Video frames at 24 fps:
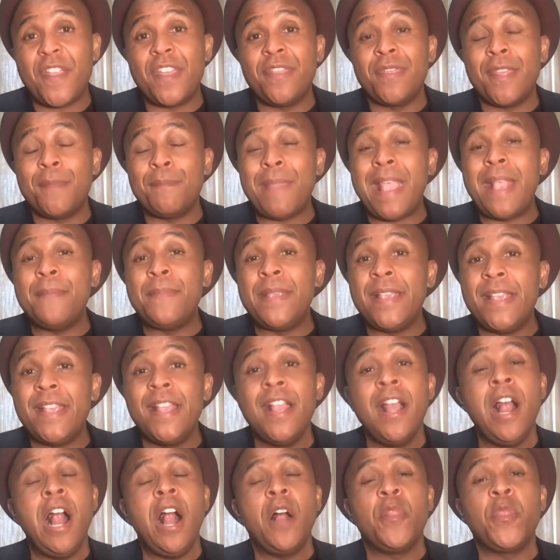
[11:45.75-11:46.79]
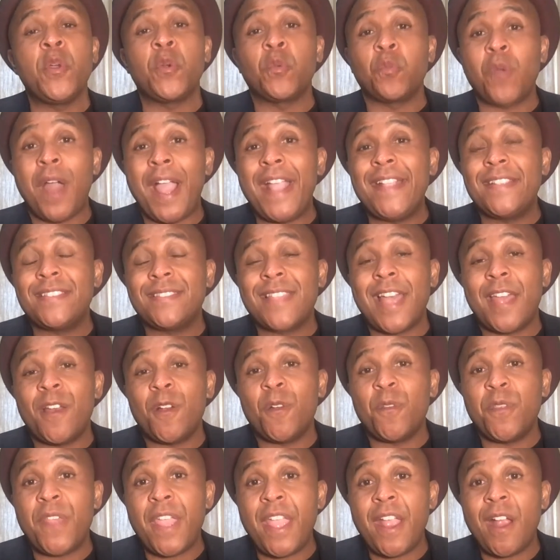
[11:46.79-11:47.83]
and then maybe the rights that
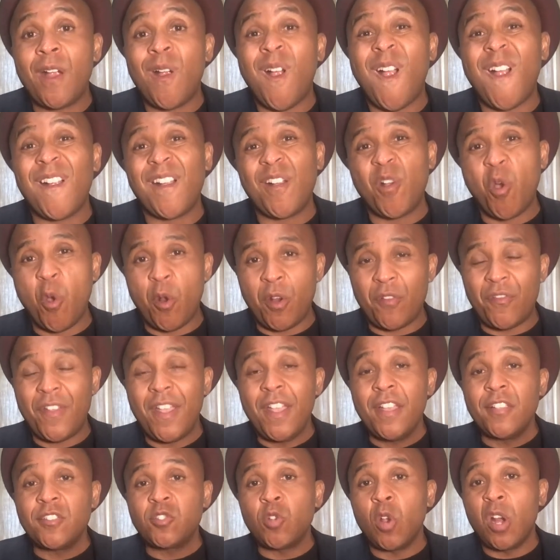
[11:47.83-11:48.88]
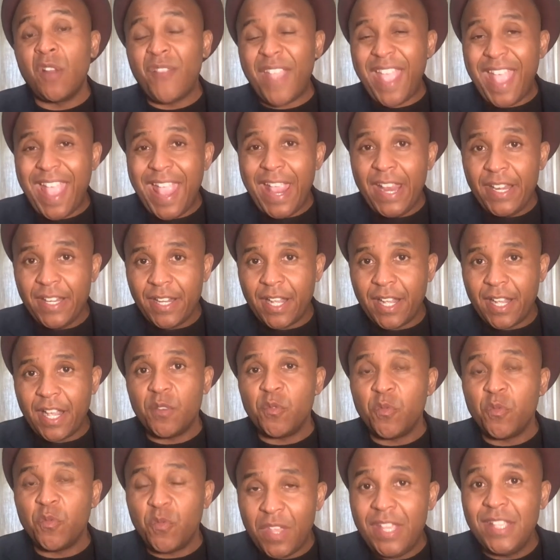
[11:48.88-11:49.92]
are there are sort of sort of
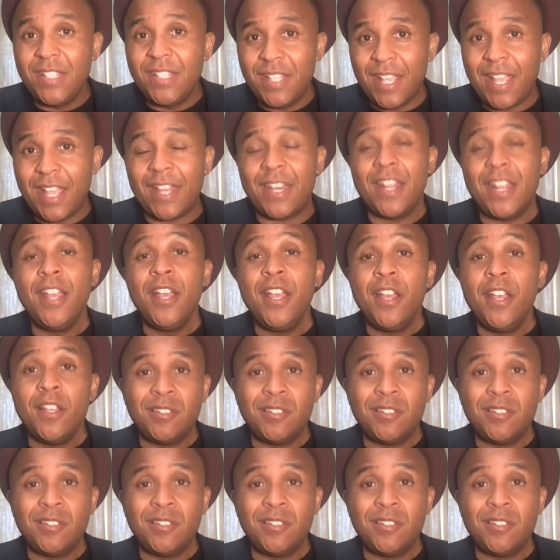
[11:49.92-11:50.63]
inconvenient